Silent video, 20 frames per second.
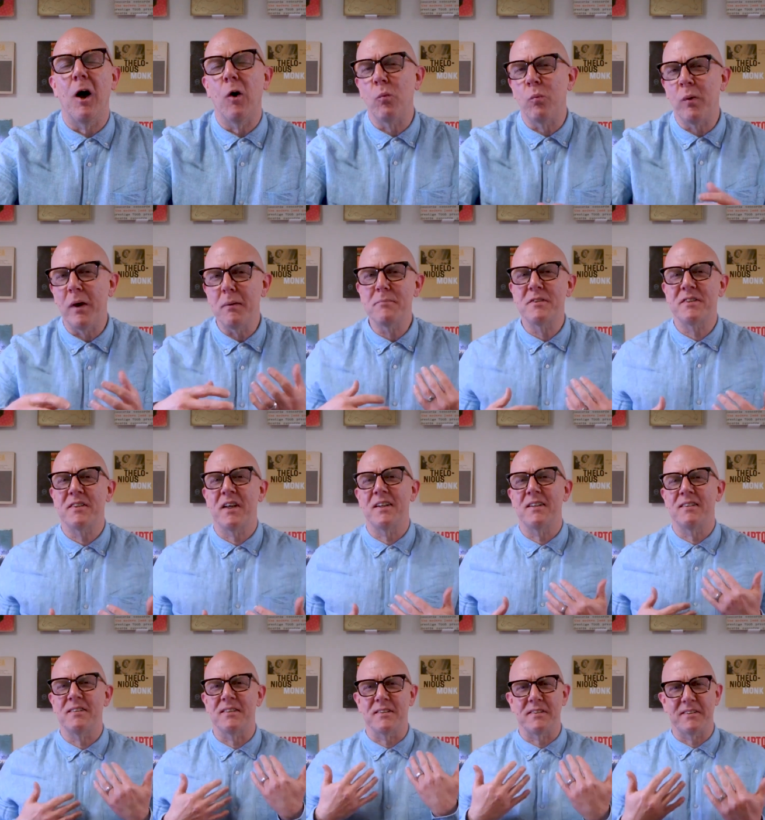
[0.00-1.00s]
A website
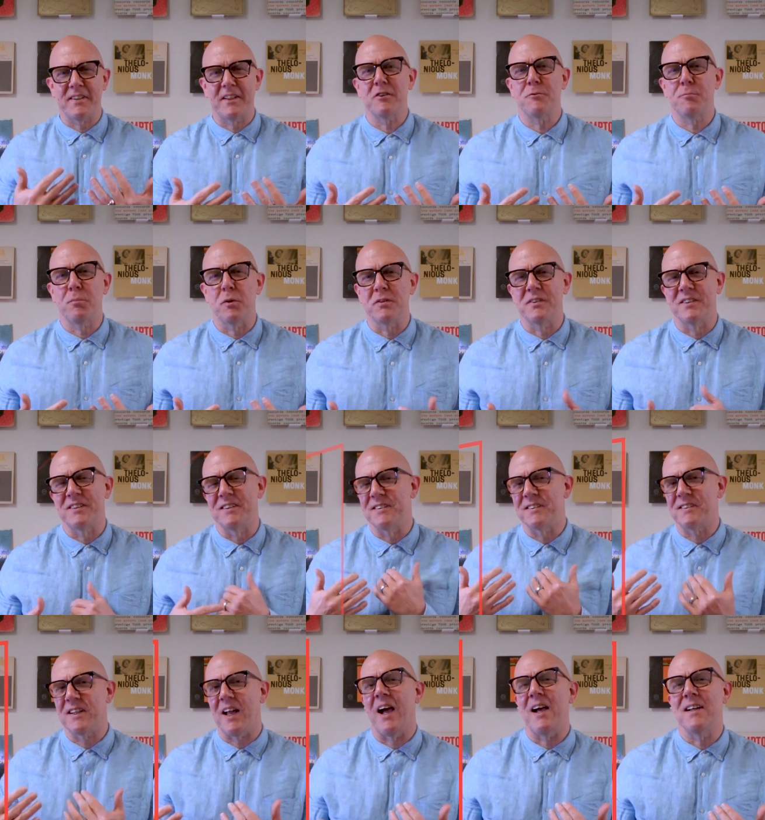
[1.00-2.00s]
is a salesperson
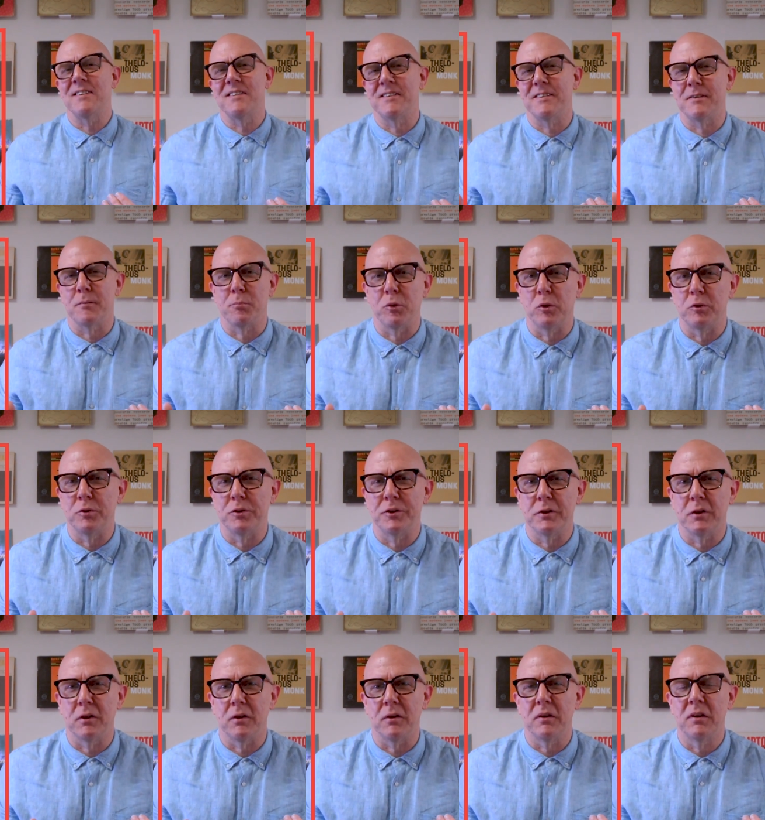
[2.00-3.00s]
disguised as a
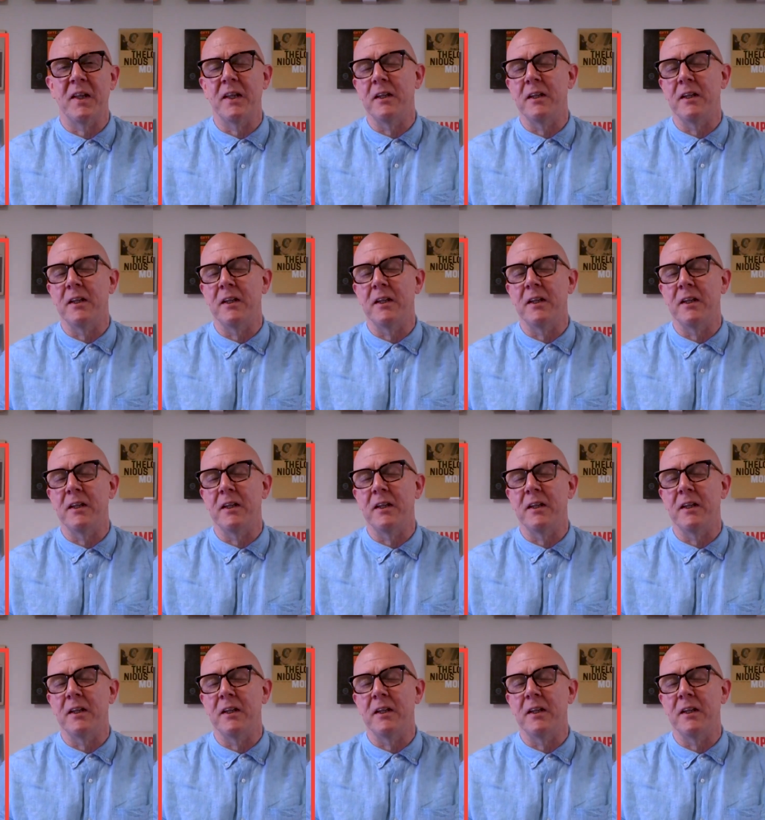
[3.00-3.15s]
brochure.